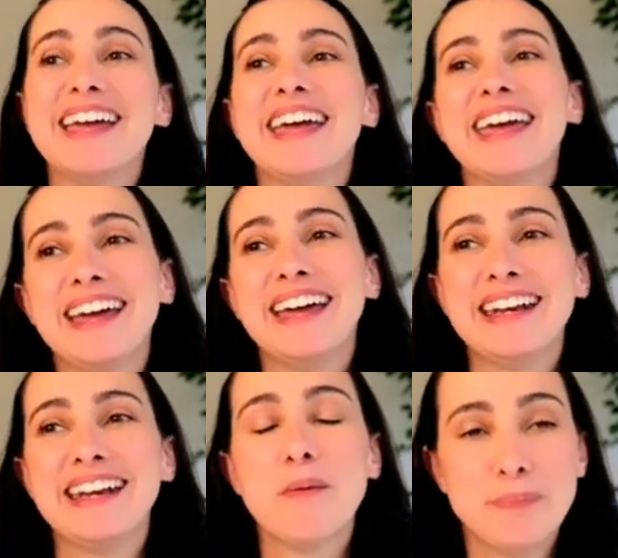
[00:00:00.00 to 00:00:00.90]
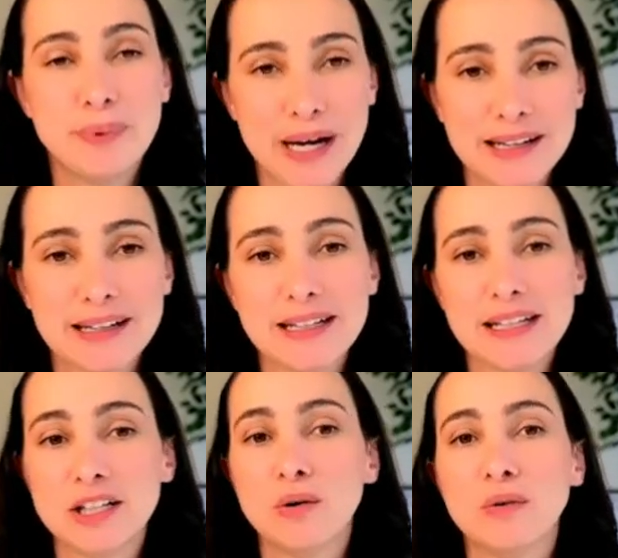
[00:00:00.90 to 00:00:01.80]
and but
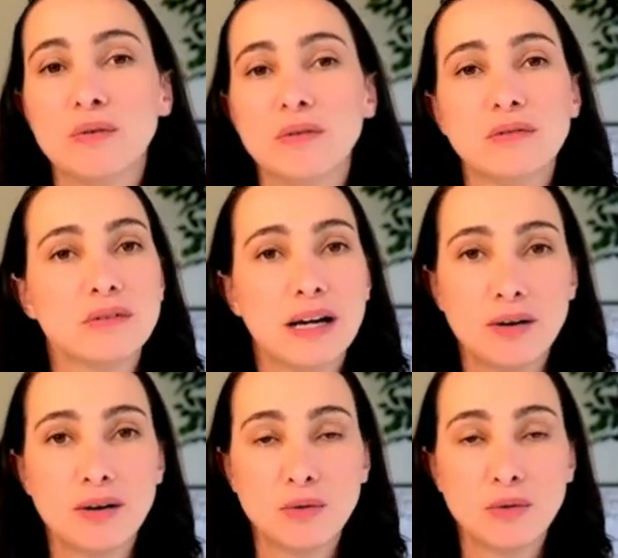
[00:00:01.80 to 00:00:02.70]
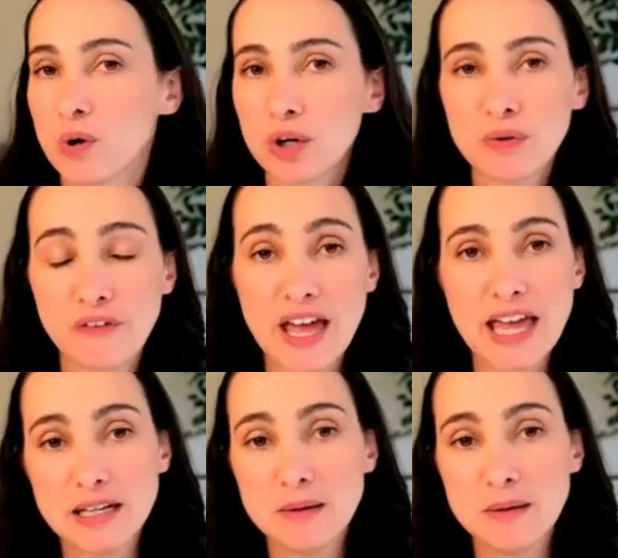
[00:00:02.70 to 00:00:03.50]
you know we work with any